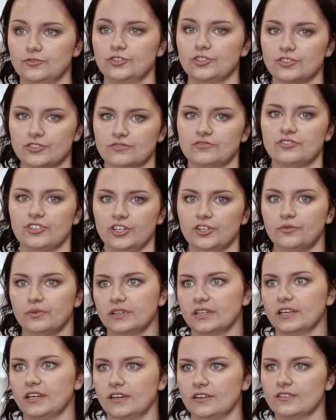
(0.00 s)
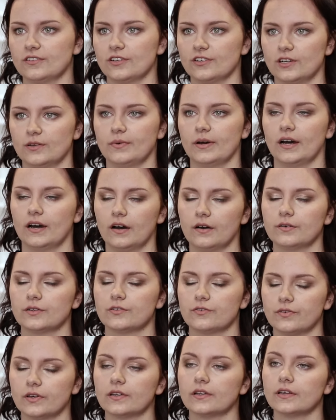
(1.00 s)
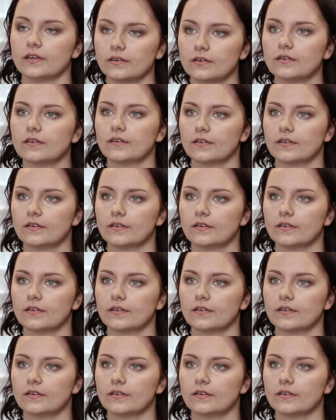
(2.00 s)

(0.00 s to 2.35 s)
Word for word: Just genuinely concerned about how I was feeling.